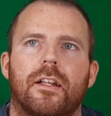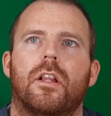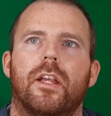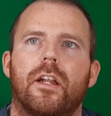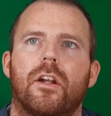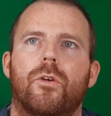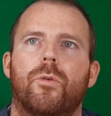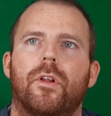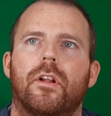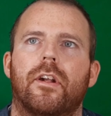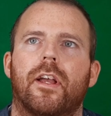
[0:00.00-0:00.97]
Later,
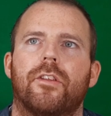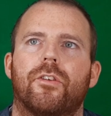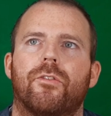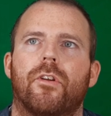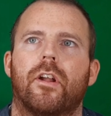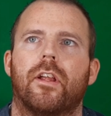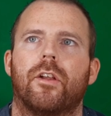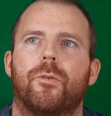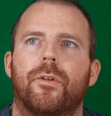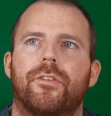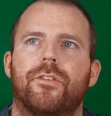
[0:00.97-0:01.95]
Willard has a
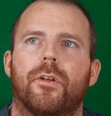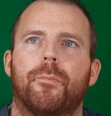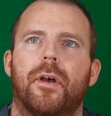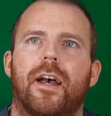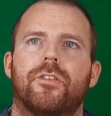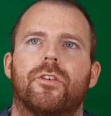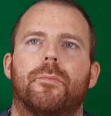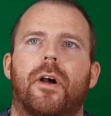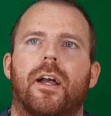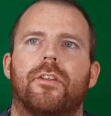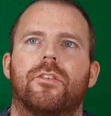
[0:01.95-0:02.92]
run-in with some
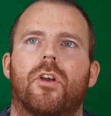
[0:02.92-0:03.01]
passerbys